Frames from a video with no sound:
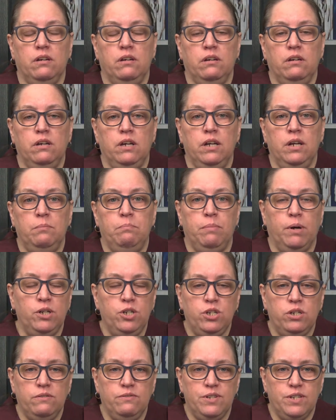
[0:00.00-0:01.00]
in a
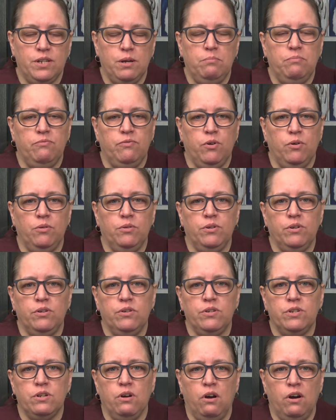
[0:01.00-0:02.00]
bunch of
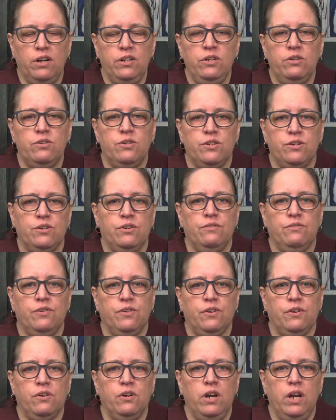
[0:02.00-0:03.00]
subfolders on your
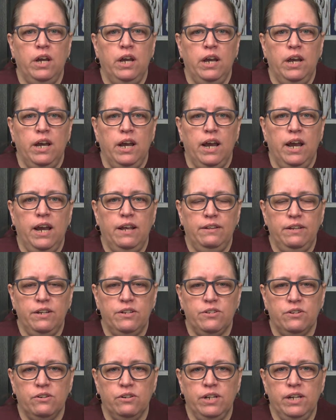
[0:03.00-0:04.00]
server, and the
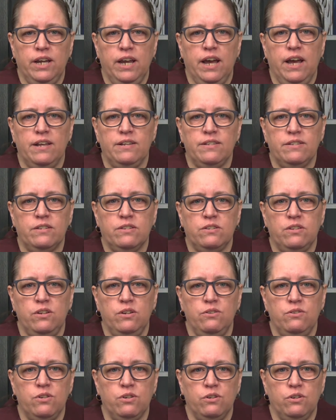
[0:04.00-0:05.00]
attorney asks
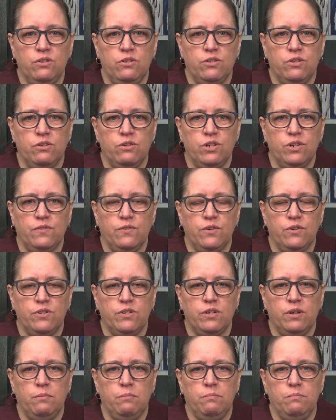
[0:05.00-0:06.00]
you to search for
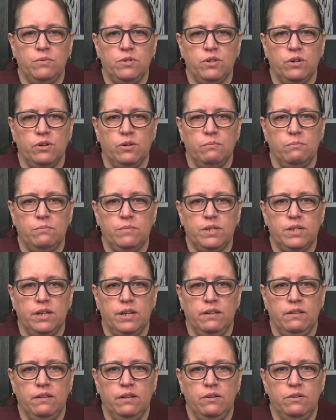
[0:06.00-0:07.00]
some terms
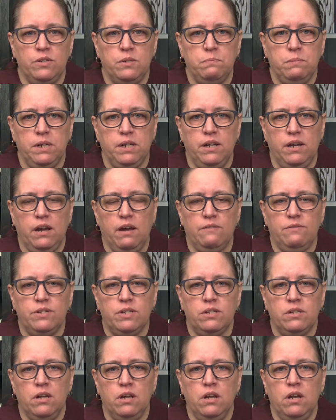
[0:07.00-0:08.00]
in those
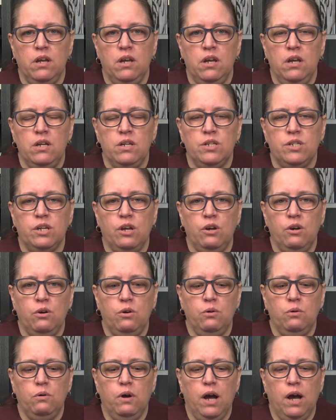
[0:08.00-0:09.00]
PDFs.
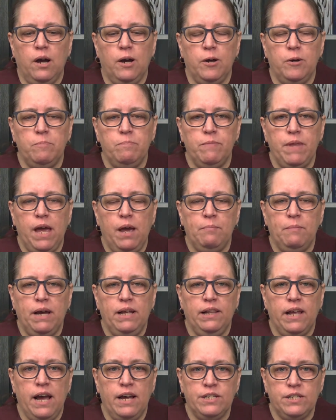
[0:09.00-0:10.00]
So at my
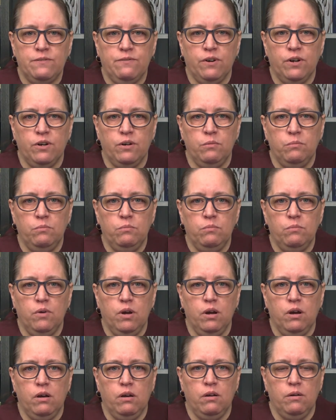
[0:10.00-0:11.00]
last firm,
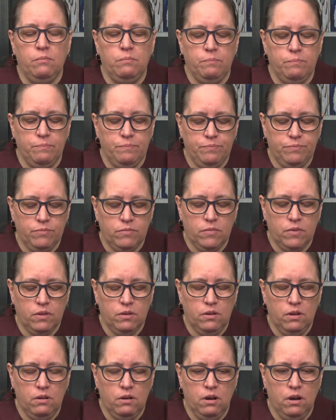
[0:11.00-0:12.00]

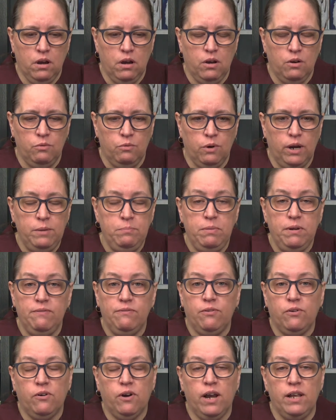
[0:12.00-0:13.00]
right
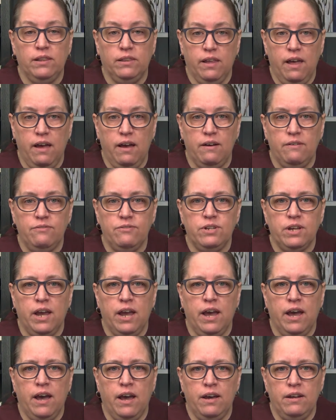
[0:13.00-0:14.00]
before I left, I
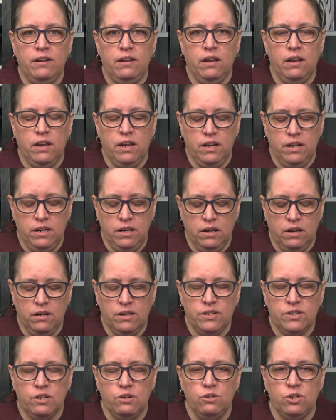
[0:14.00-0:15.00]
had a young
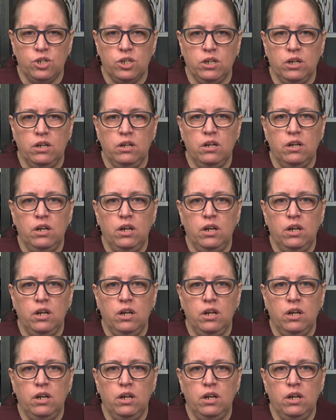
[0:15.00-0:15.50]
associate